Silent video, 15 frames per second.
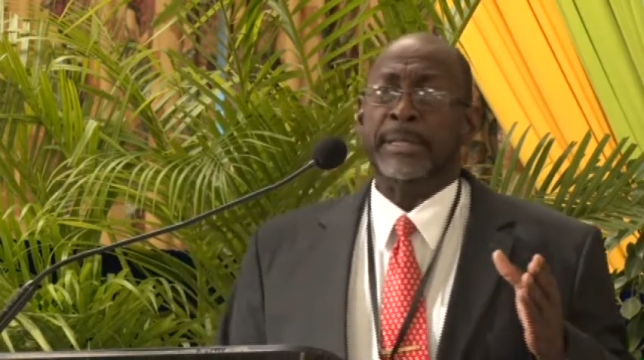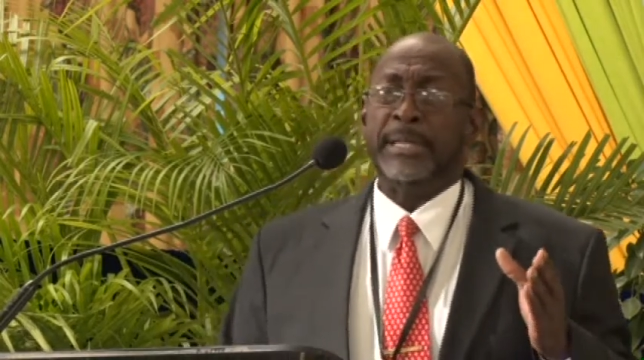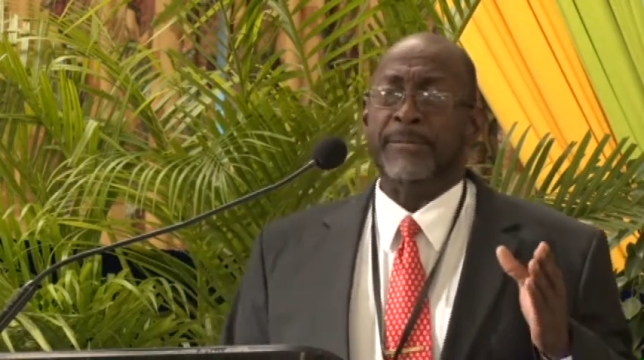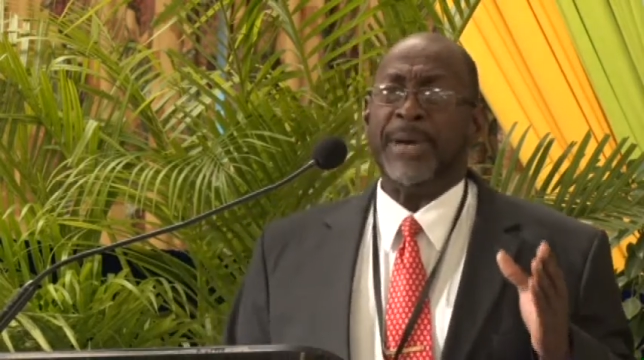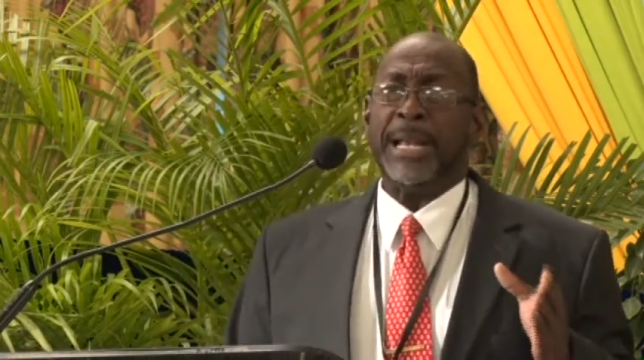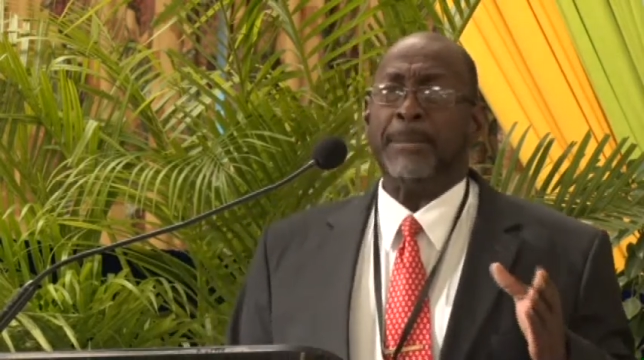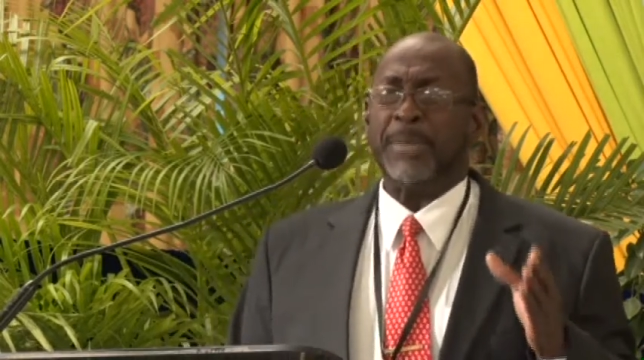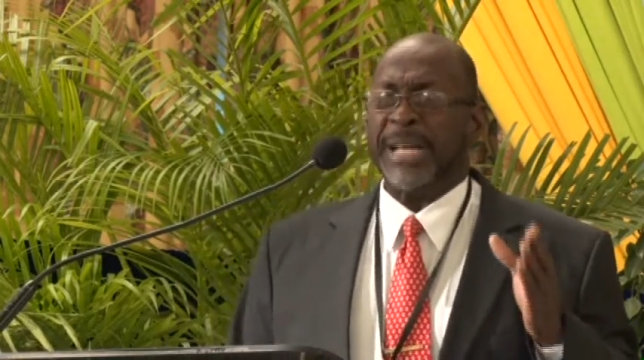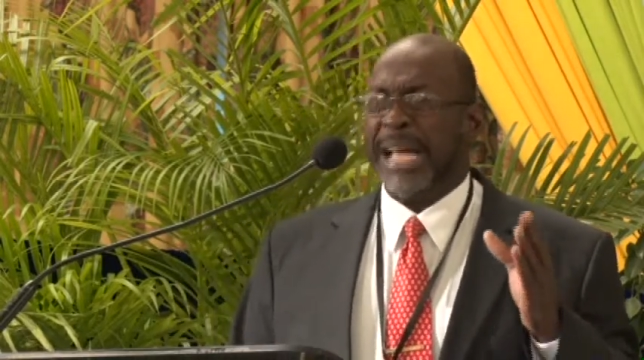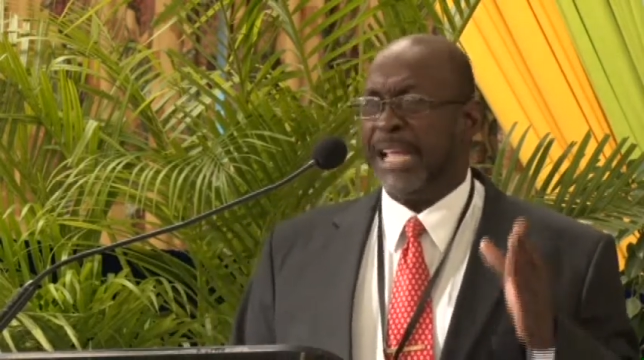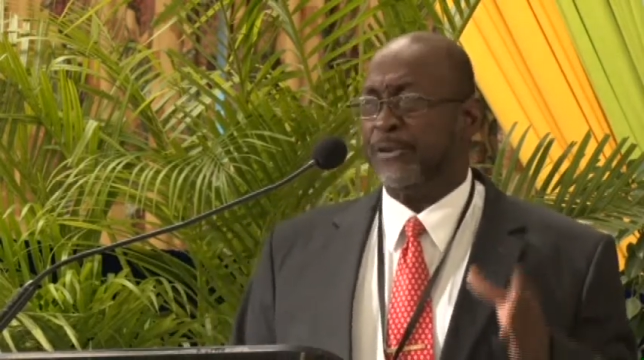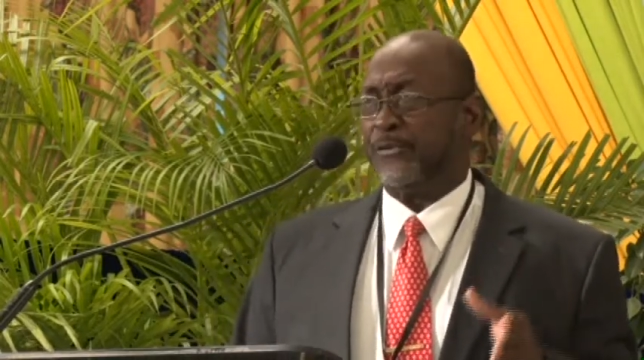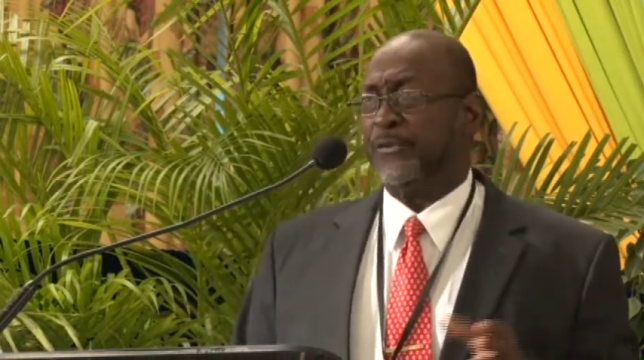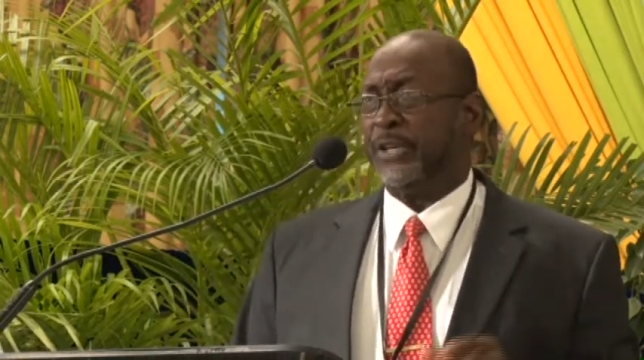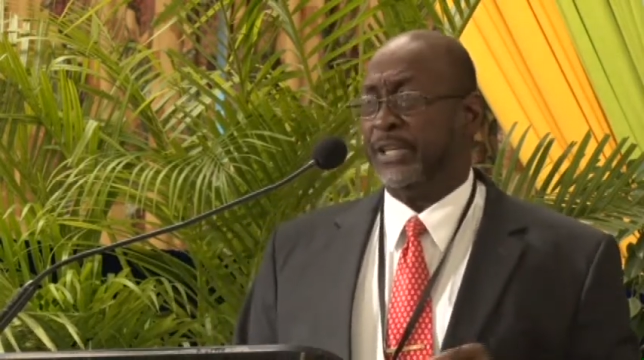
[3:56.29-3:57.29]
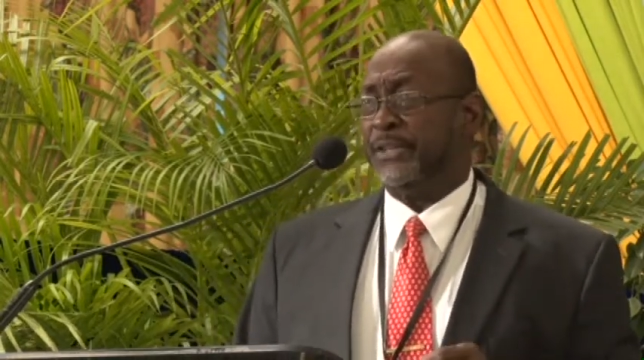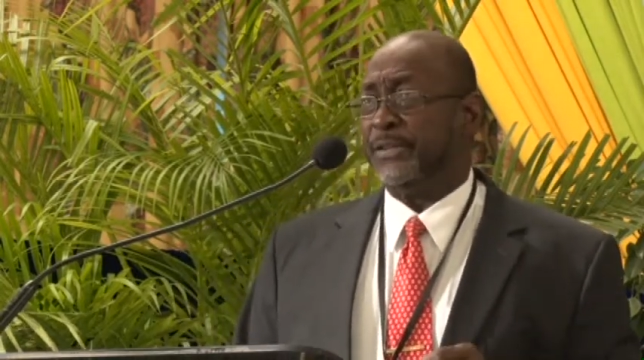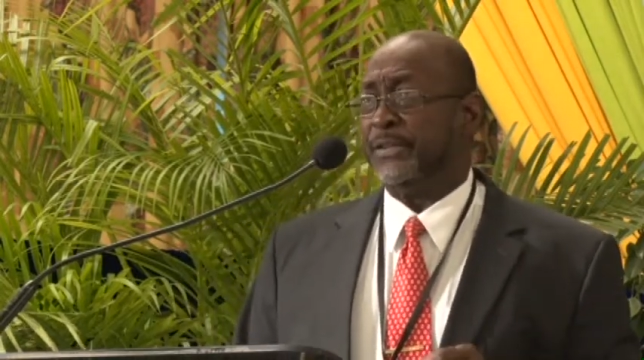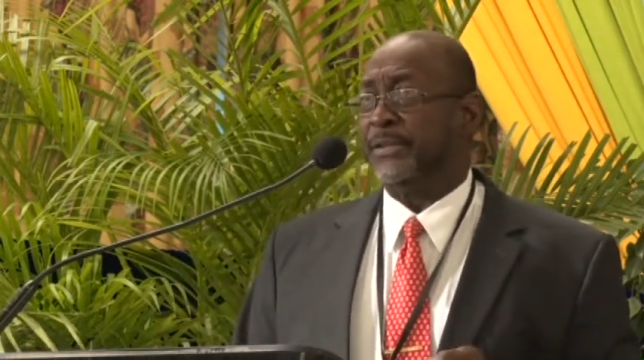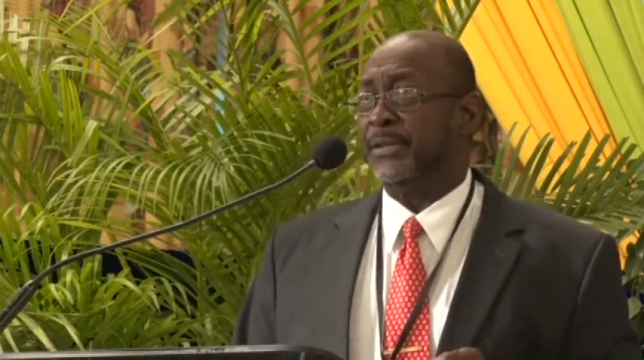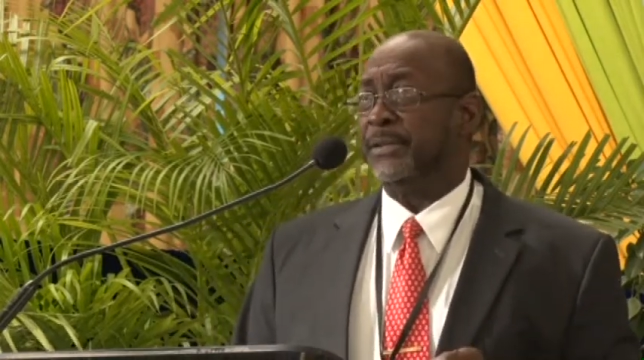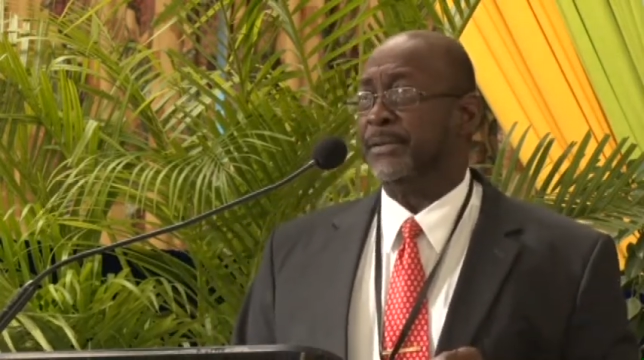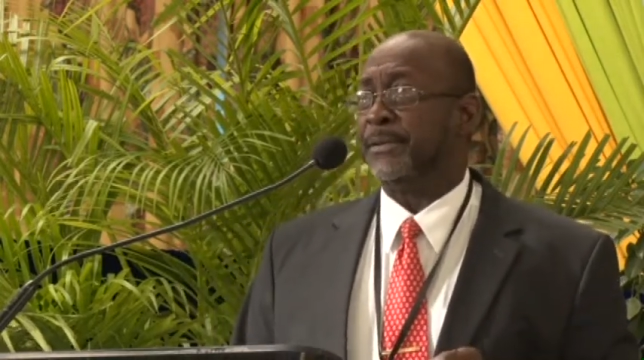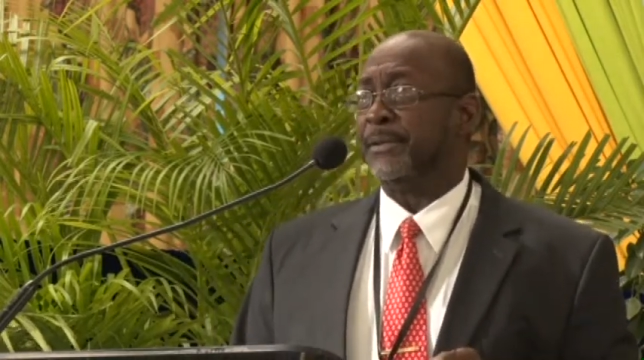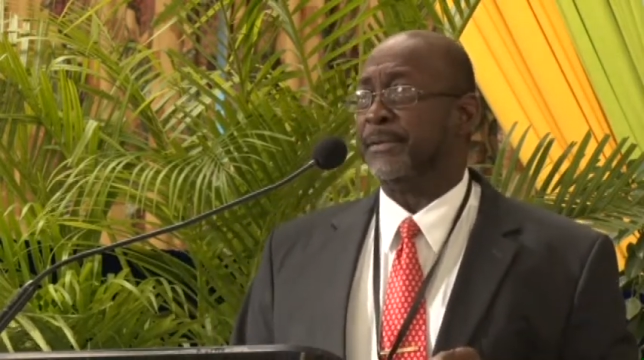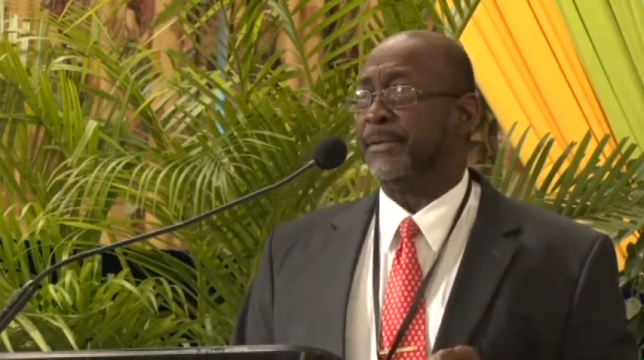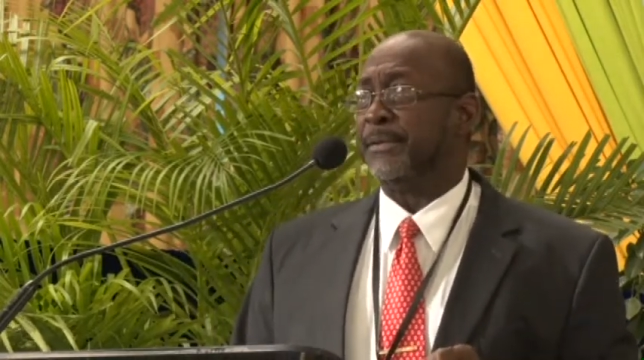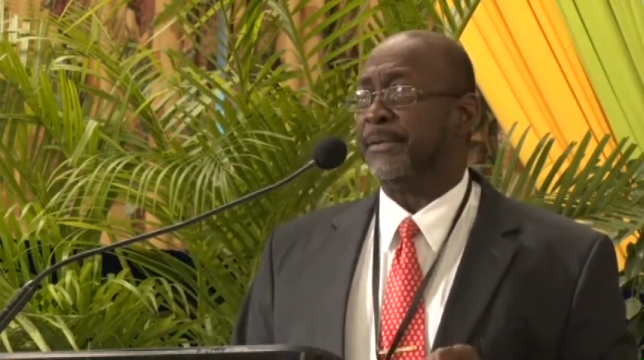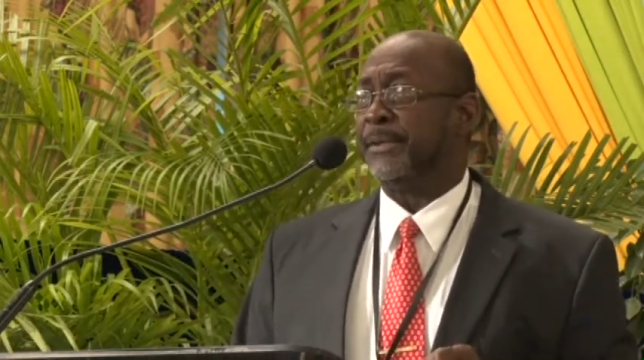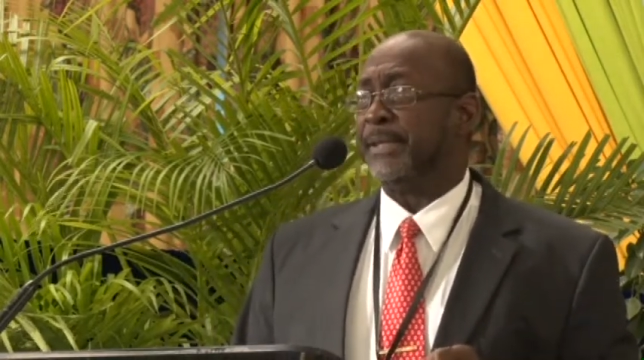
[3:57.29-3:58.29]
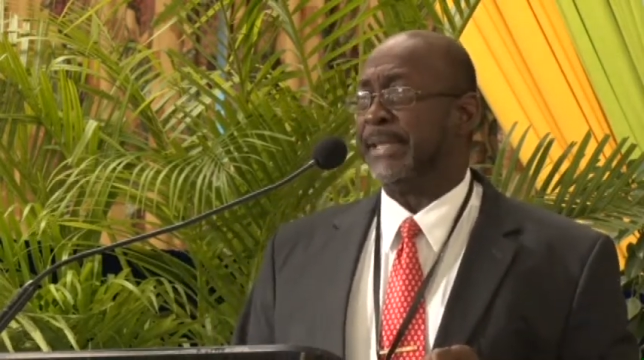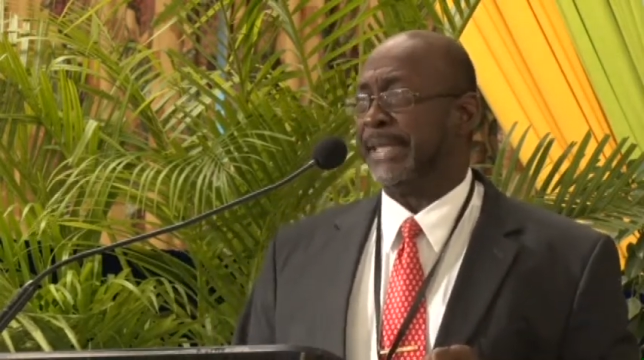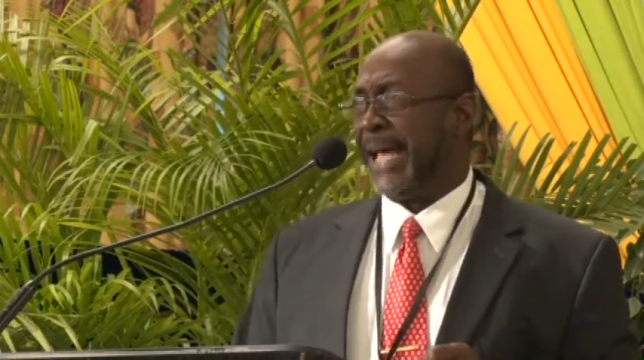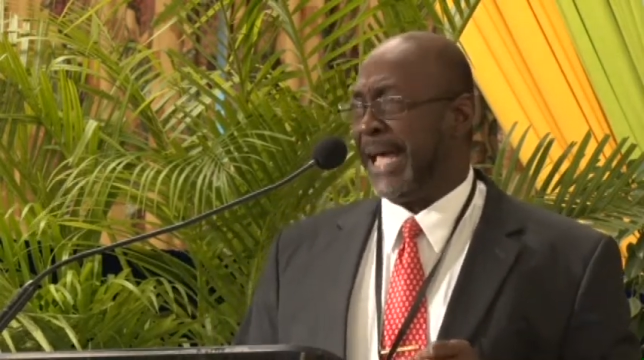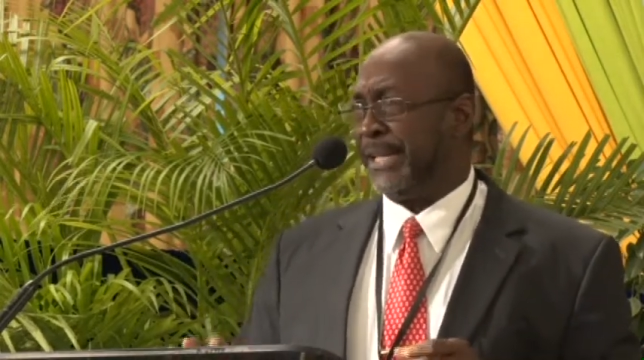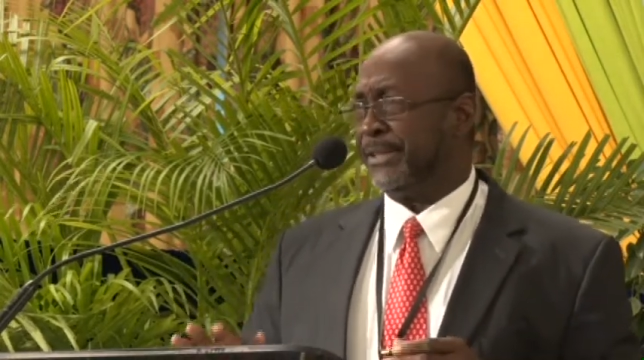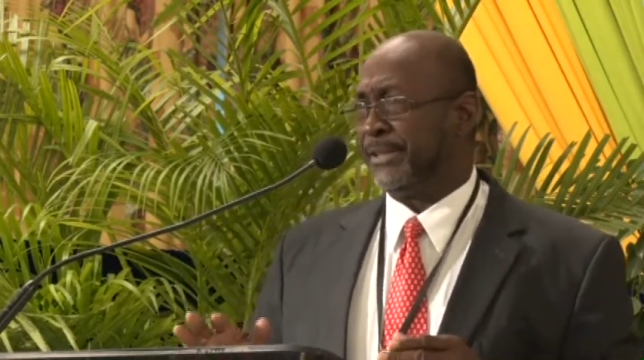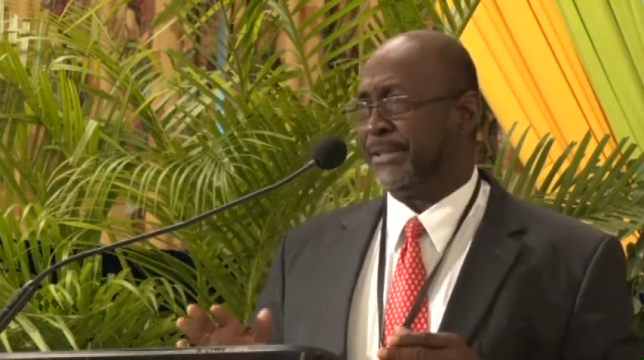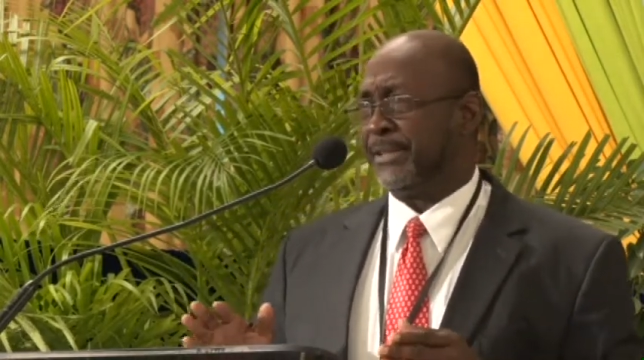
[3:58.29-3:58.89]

developed countries that